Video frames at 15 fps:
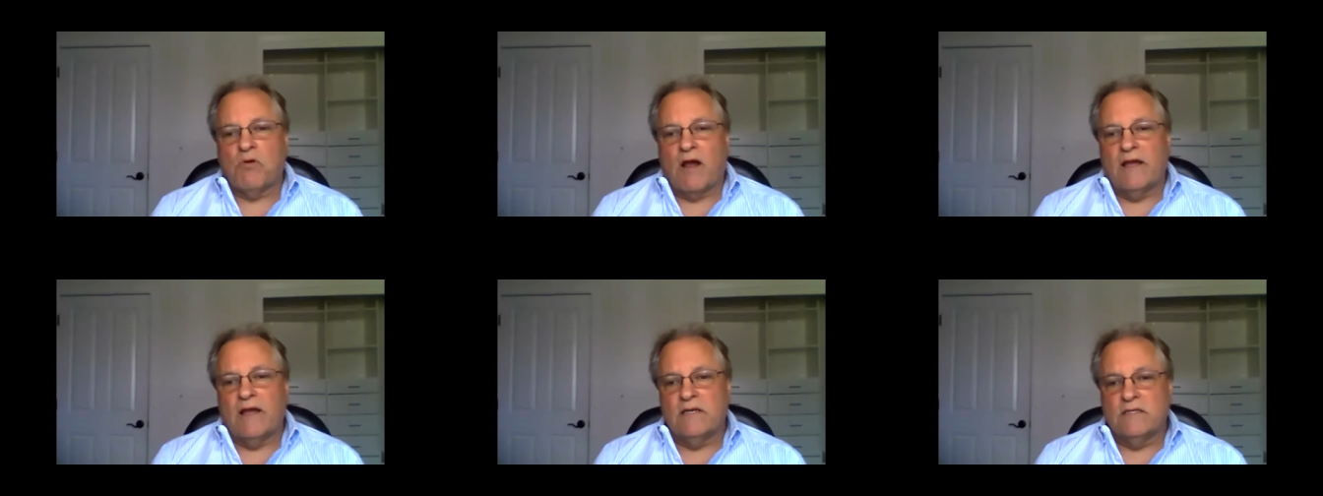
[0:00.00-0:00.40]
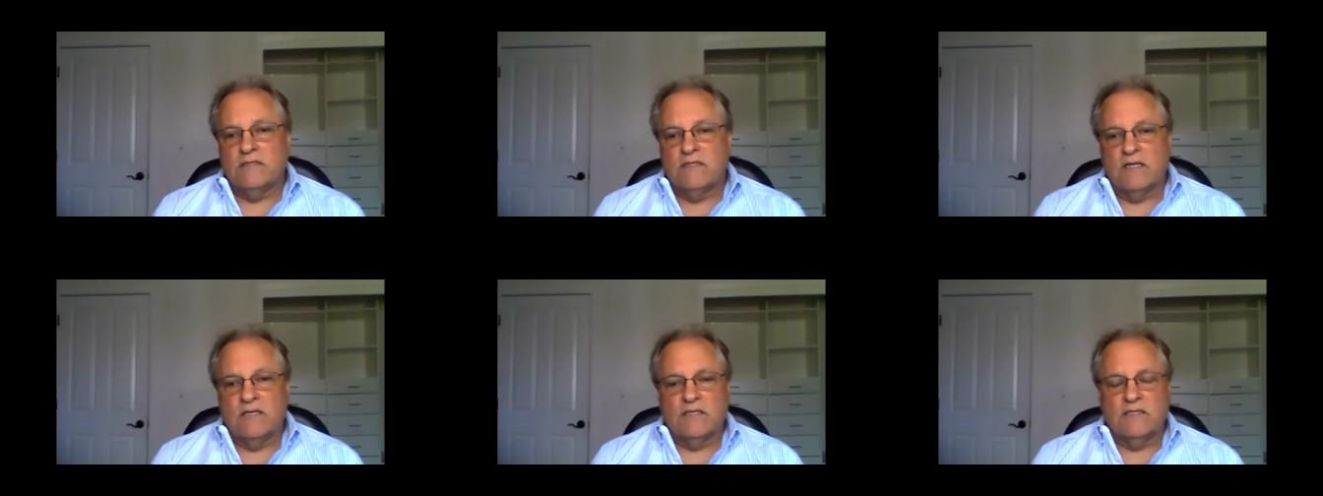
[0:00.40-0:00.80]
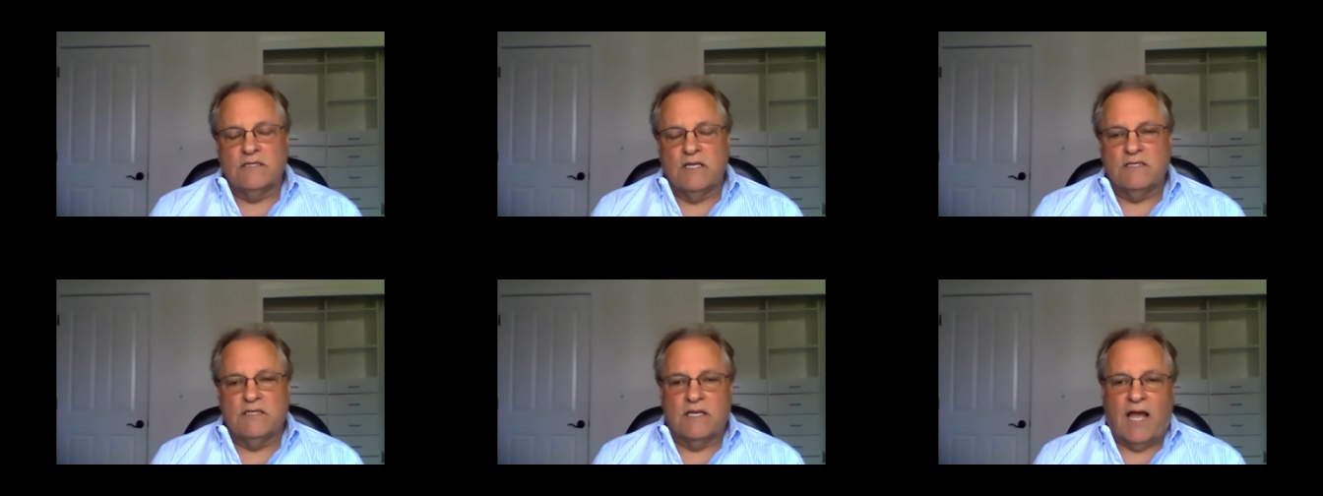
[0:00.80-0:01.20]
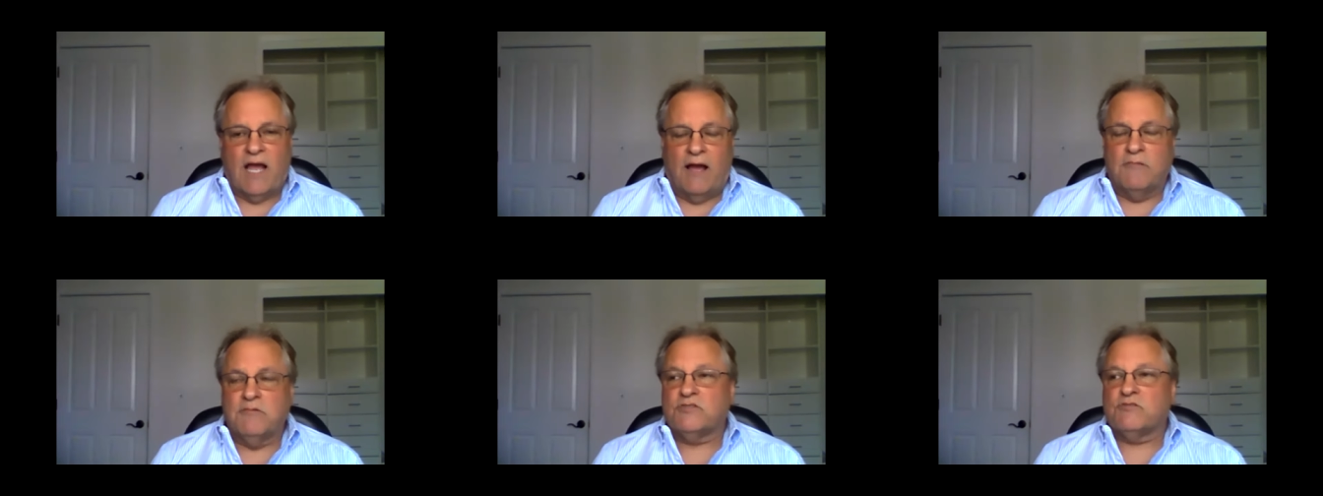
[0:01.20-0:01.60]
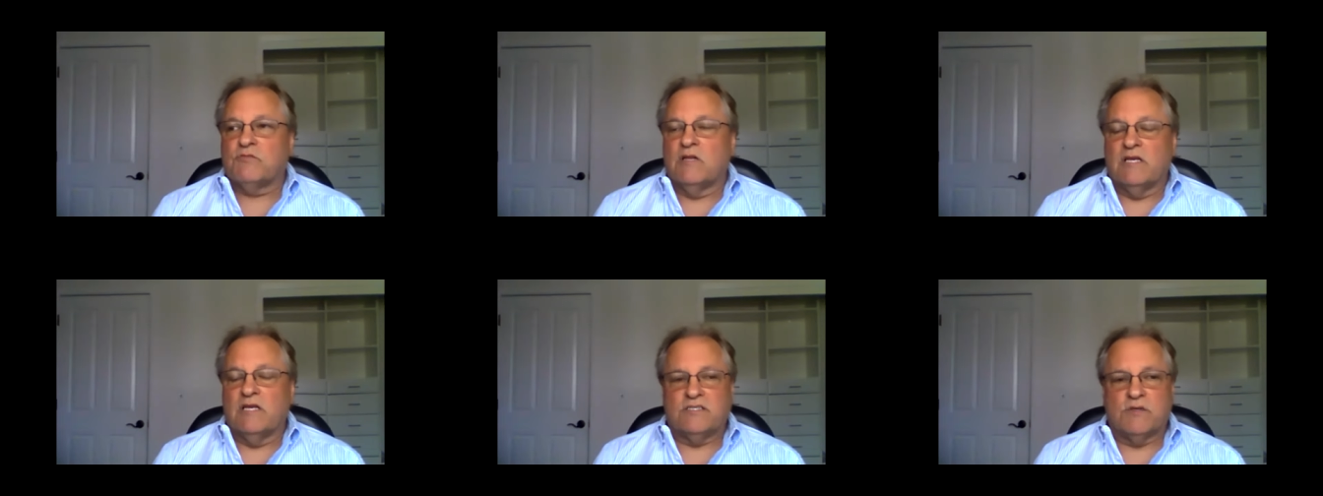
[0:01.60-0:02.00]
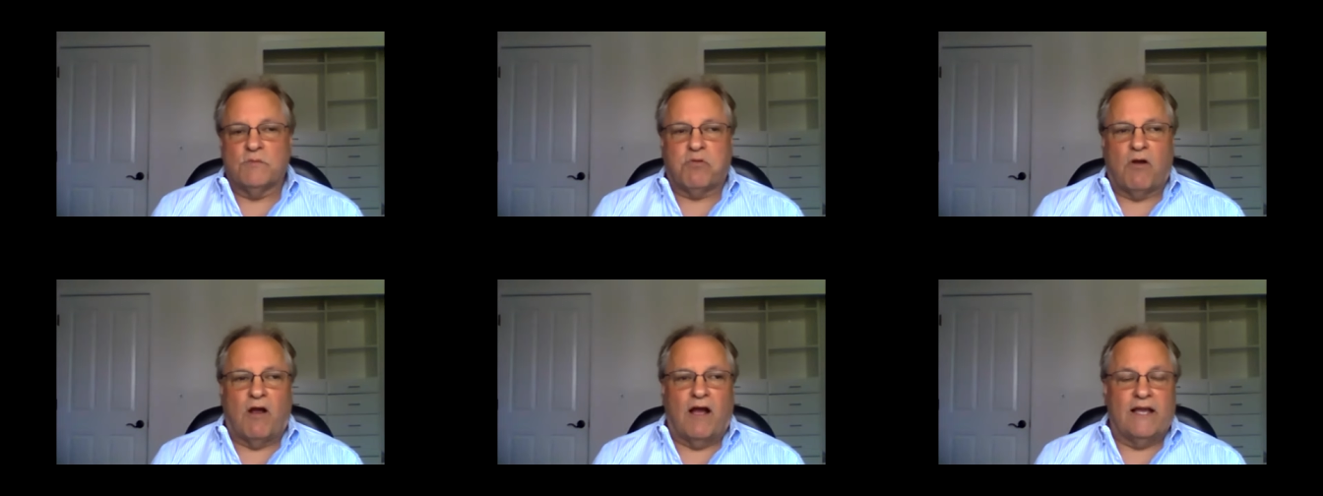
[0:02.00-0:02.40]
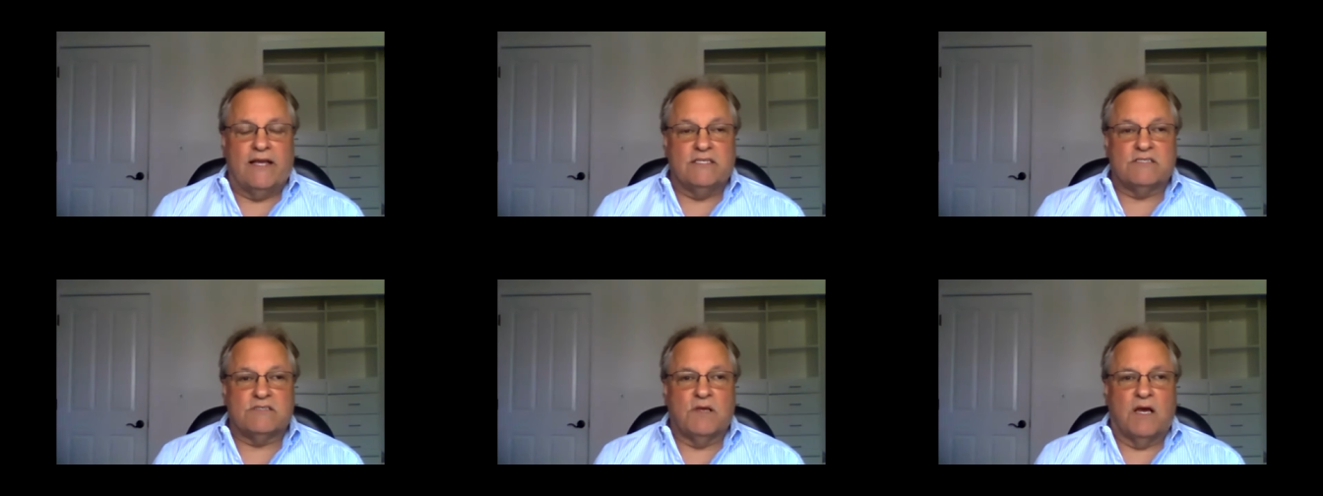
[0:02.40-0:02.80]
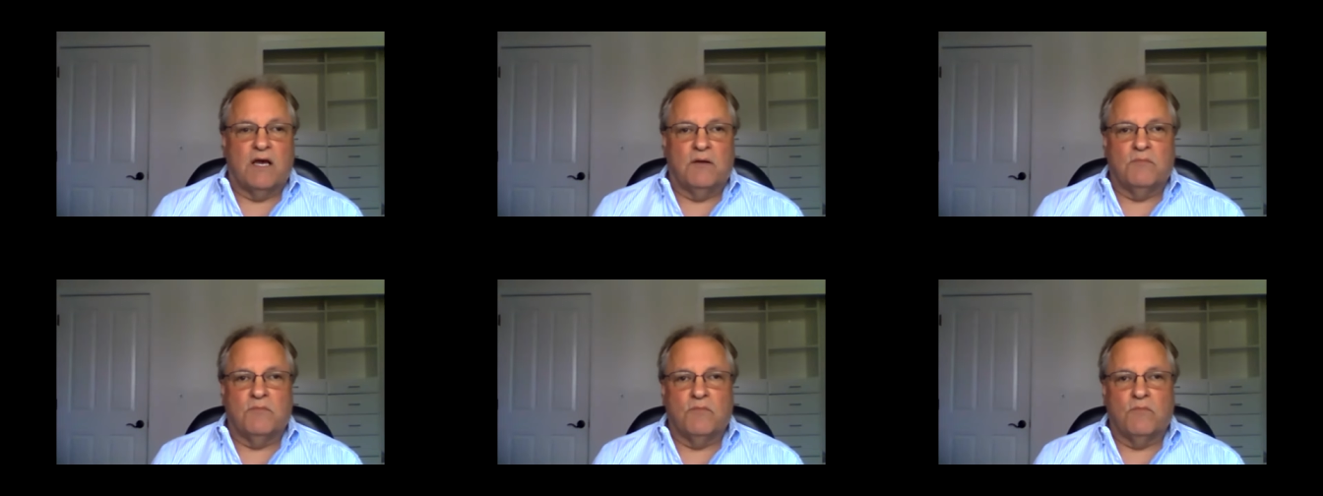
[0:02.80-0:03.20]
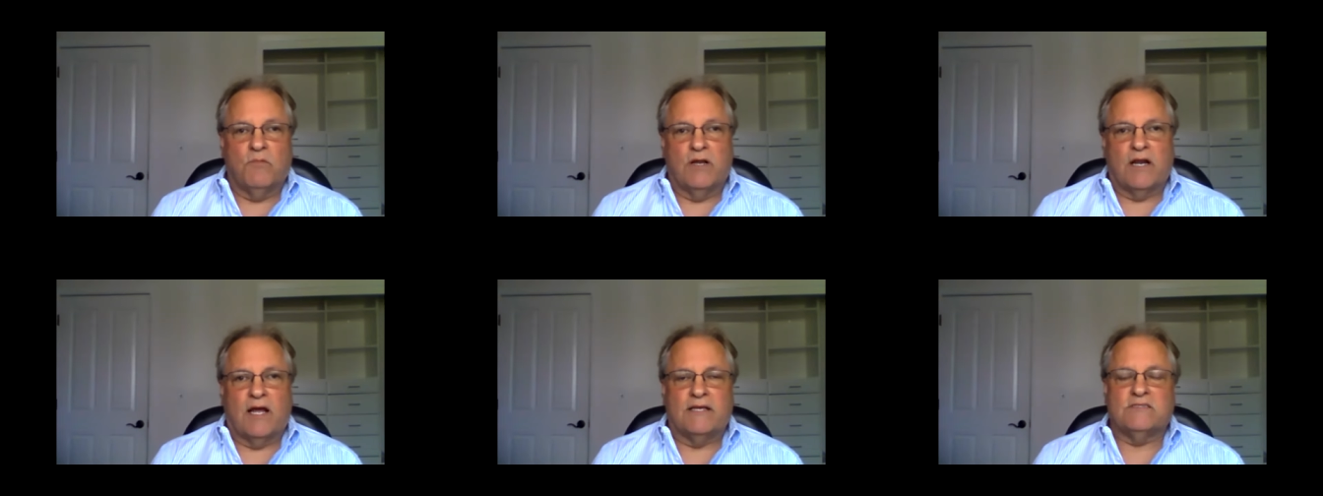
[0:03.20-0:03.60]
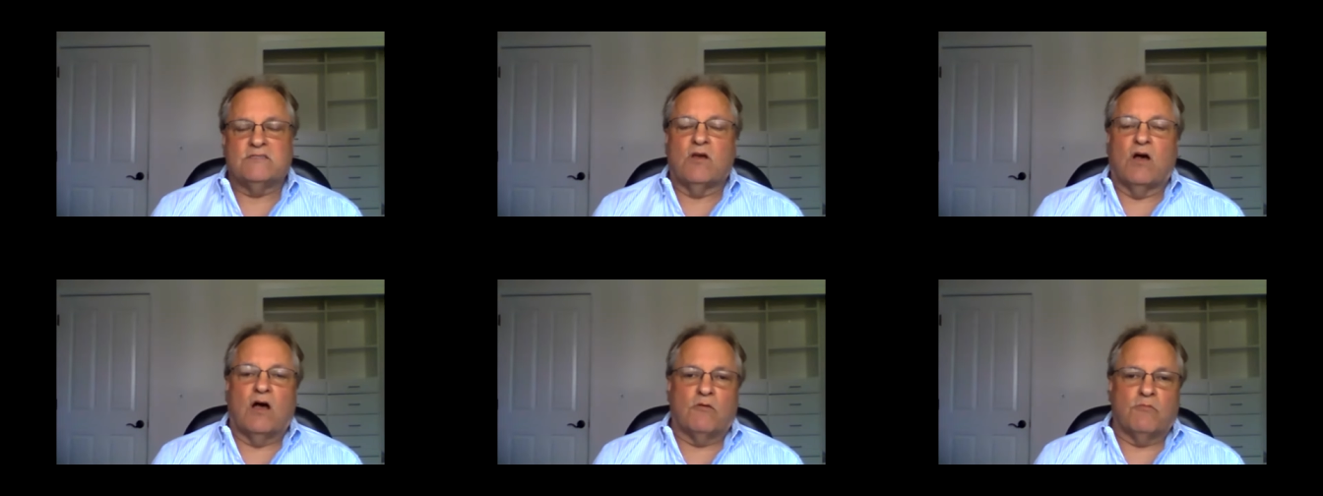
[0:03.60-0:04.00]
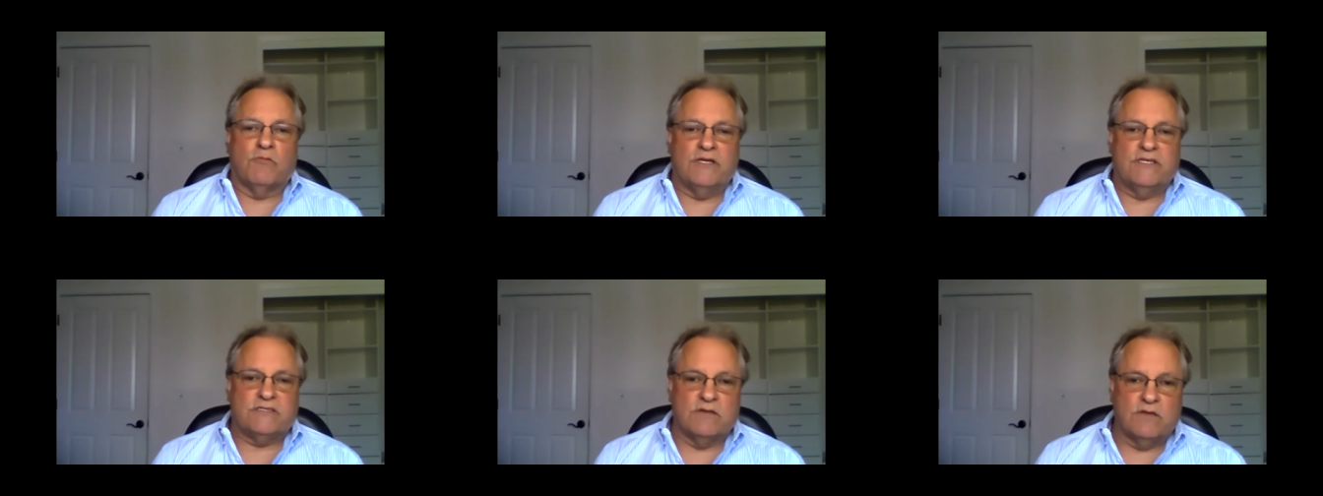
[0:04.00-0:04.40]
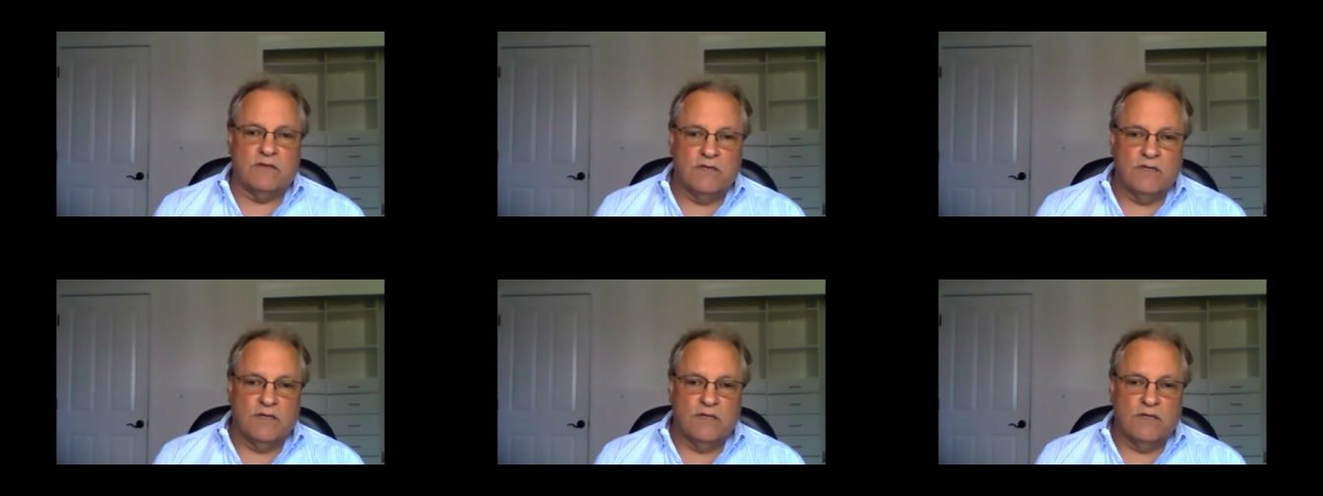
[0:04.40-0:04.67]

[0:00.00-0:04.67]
Brian, uh, I was really surprised um, when I saw a recent